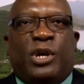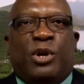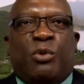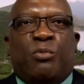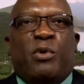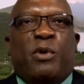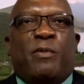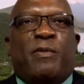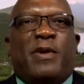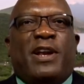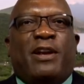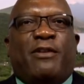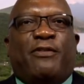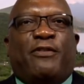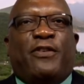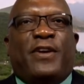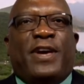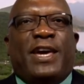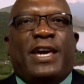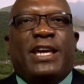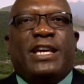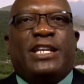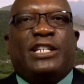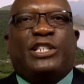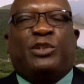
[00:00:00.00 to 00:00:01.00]
We will
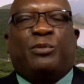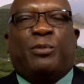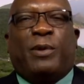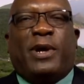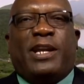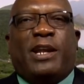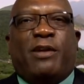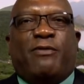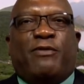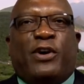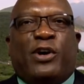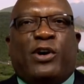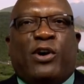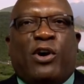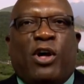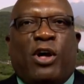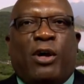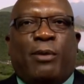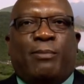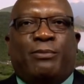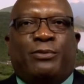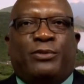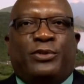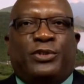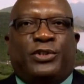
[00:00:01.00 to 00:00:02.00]
face whatever
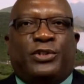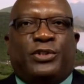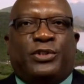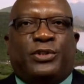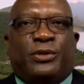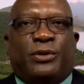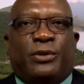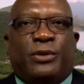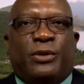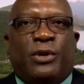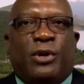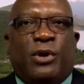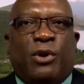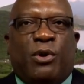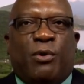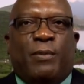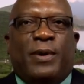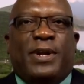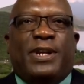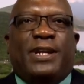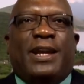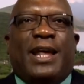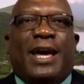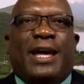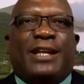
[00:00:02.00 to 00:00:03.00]
comes
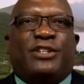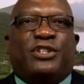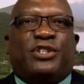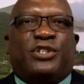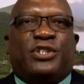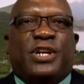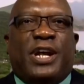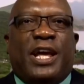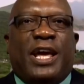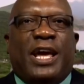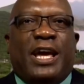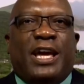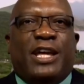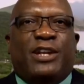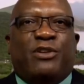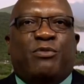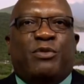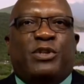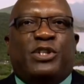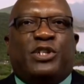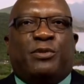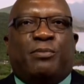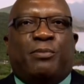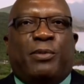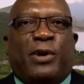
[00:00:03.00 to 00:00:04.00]
with that shared
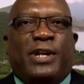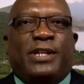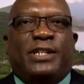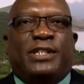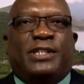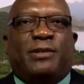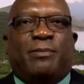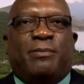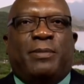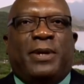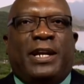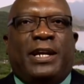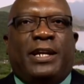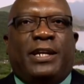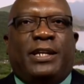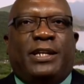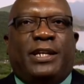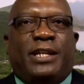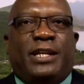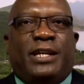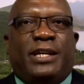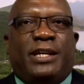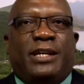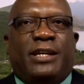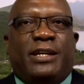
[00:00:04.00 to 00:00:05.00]

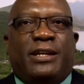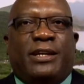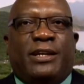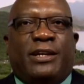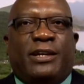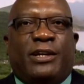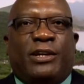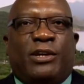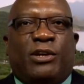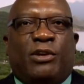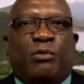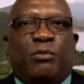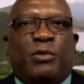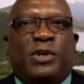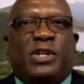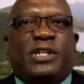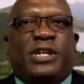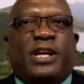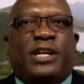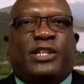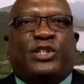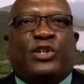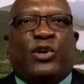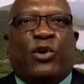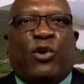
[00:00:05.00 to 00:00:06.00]
responsibility which
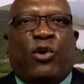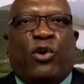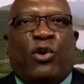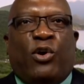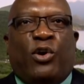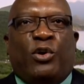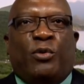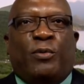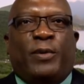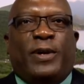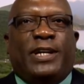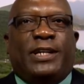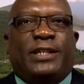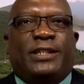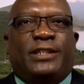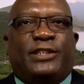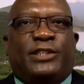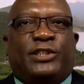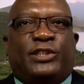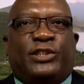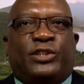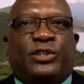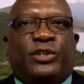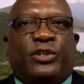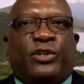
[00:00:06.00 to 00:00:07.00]
has
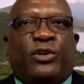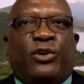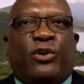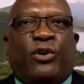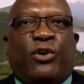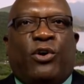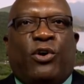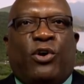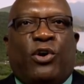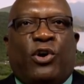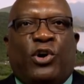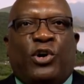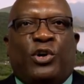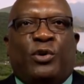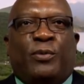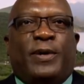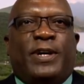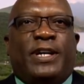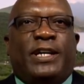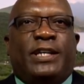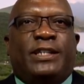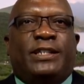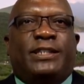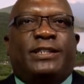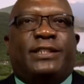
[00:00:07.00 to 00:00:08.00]
always,
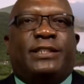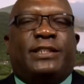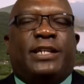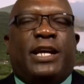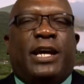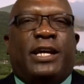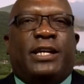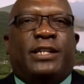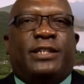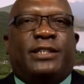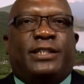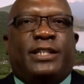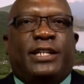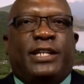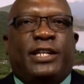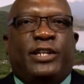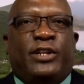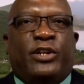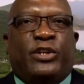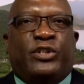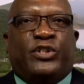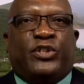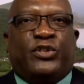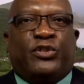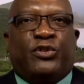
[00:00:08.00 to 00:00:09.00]
always seen
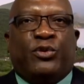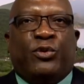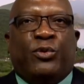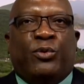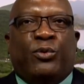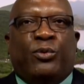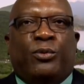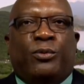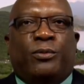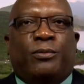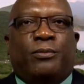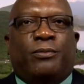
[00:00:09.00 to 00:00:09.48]
us through.